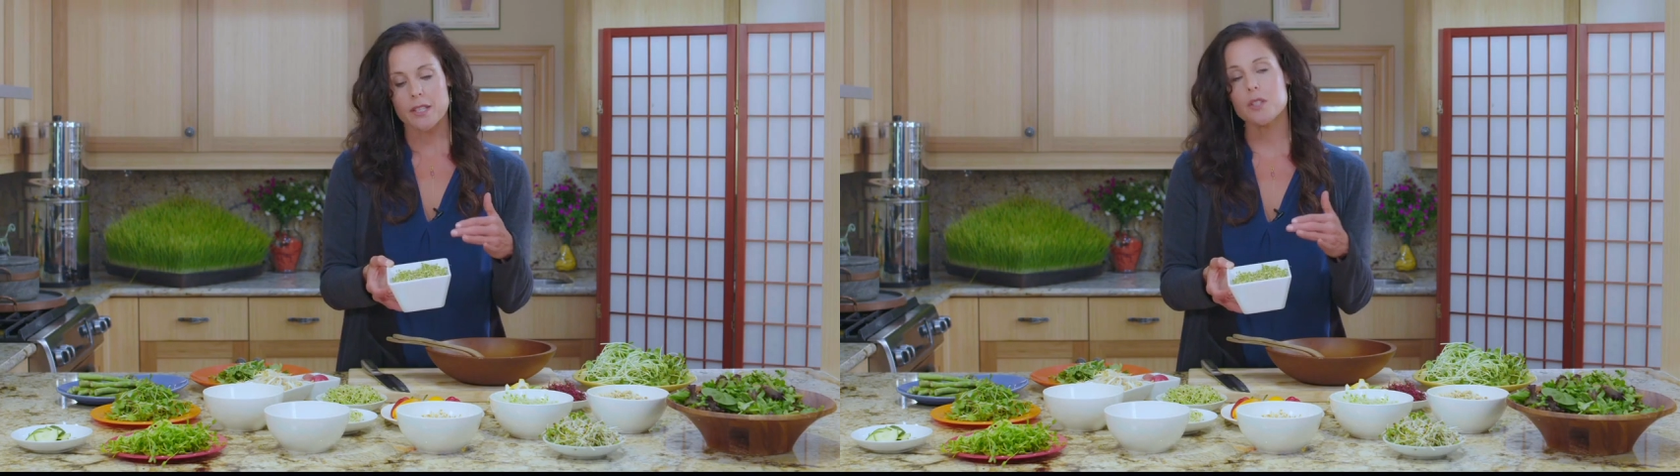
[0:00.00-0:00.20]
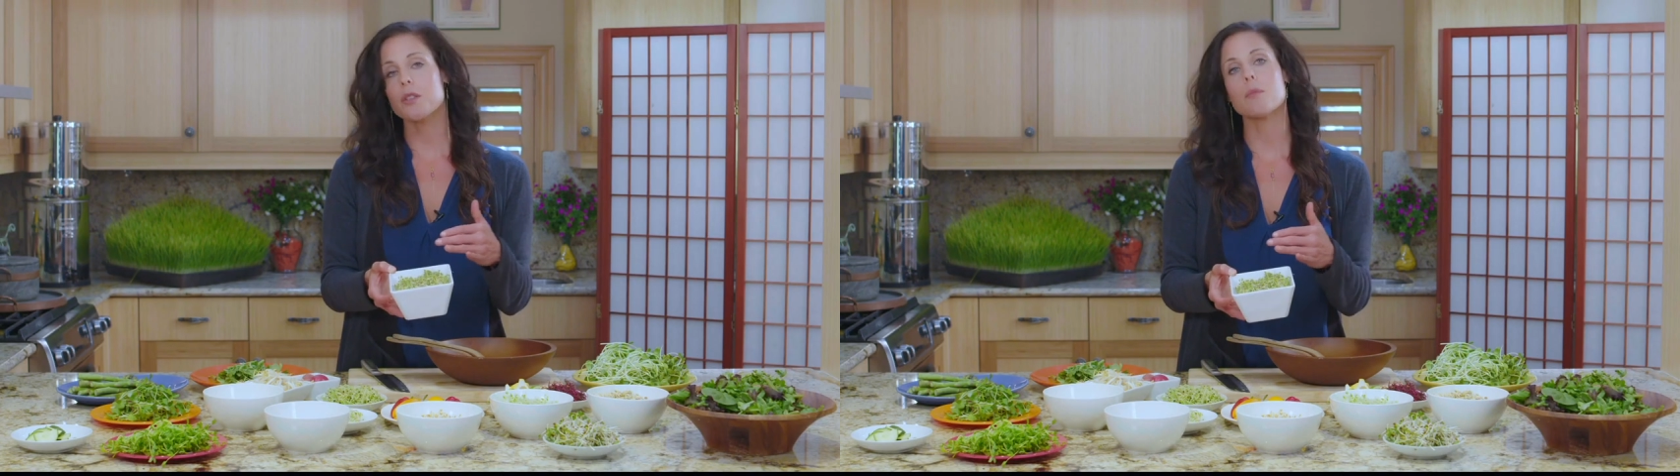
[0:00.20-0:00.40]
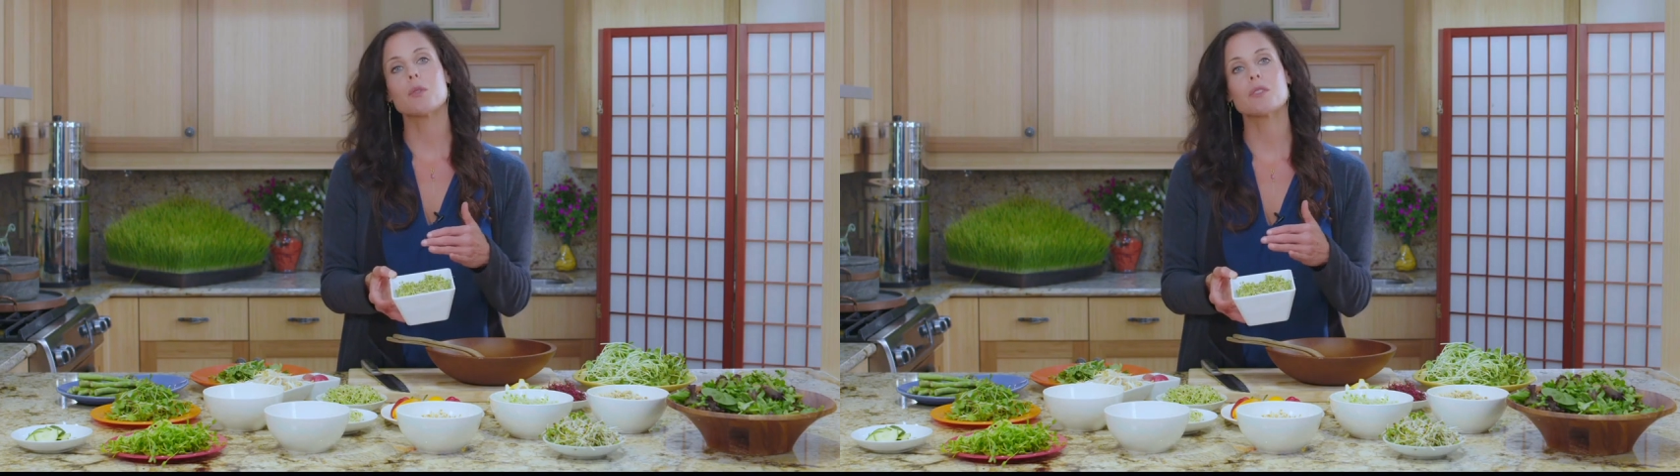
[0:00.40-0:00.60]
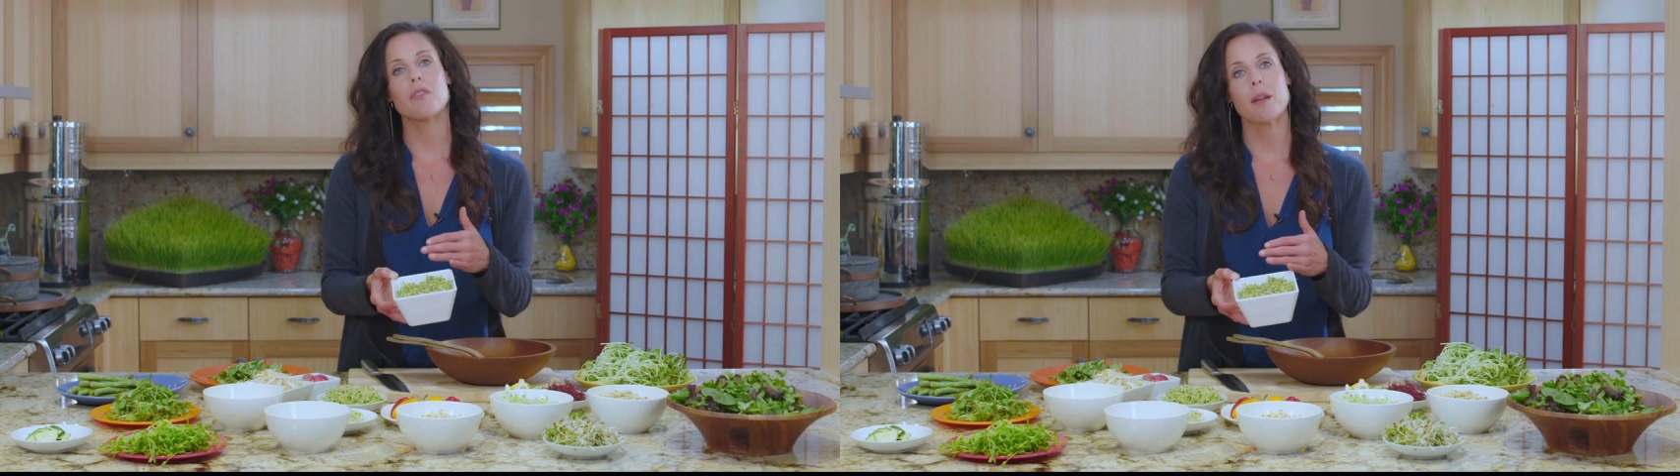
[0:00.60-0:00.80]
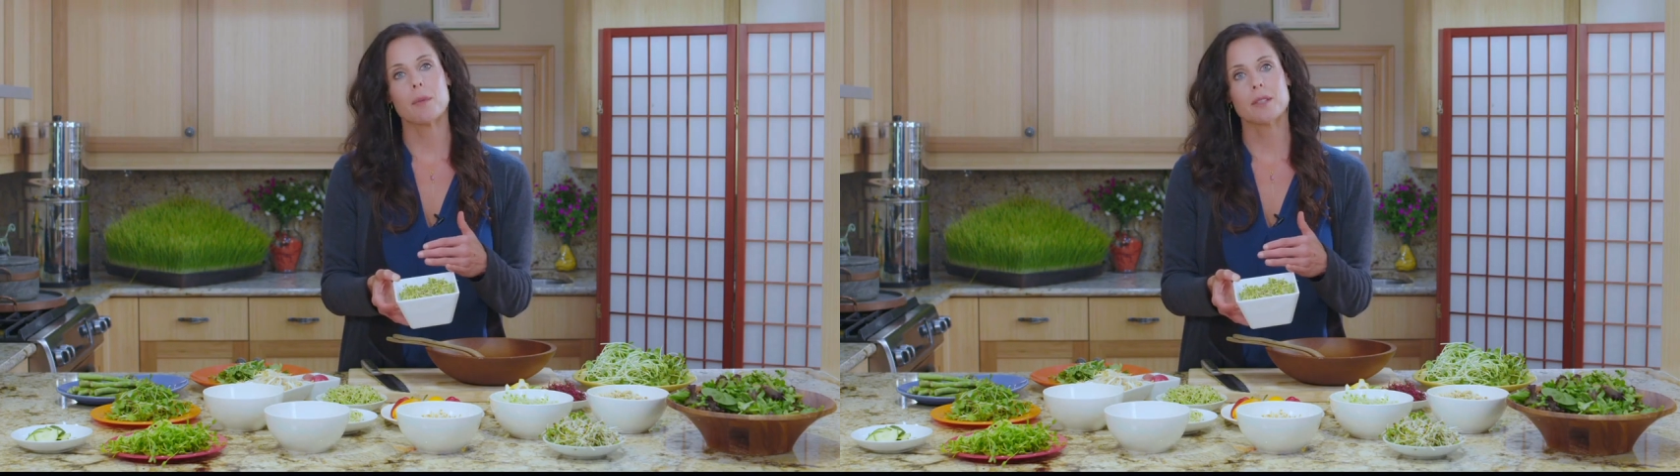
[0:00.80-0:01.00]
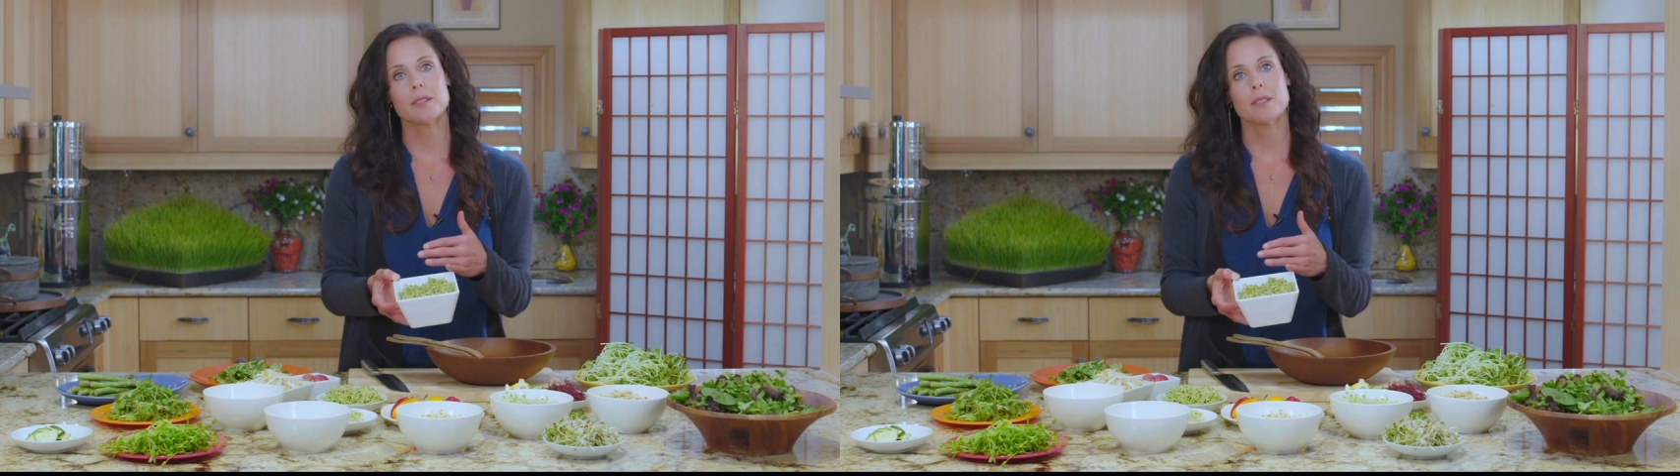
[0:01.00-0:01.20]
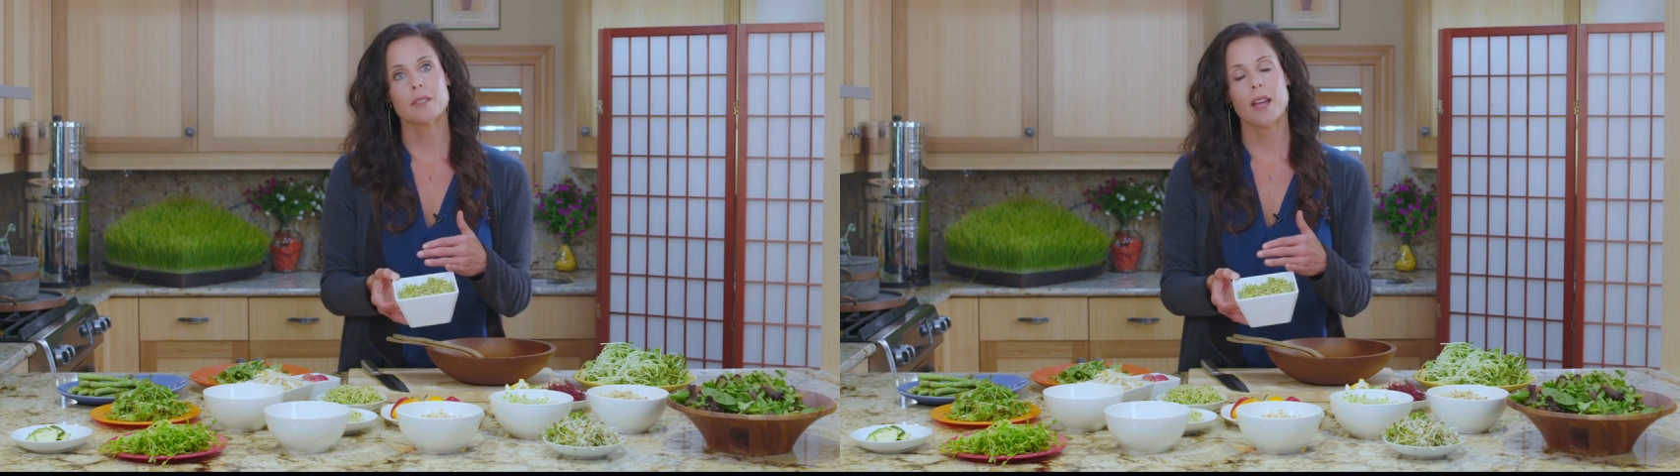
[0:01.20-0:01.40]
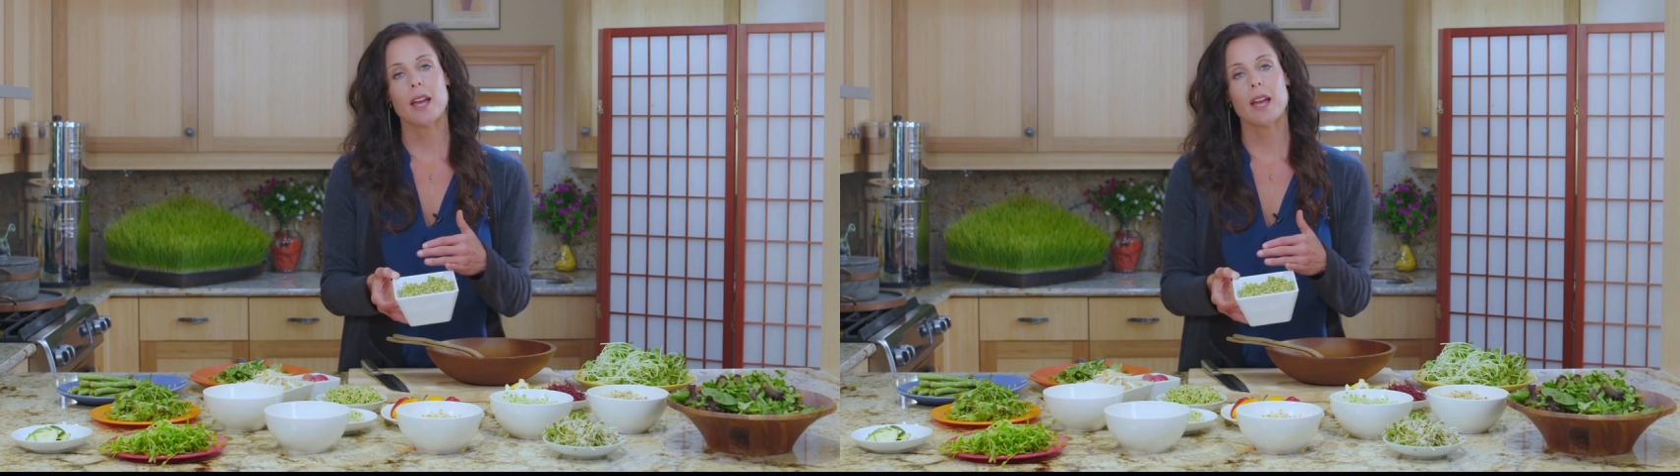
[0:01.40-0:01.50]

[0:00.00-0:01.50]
these are the most famous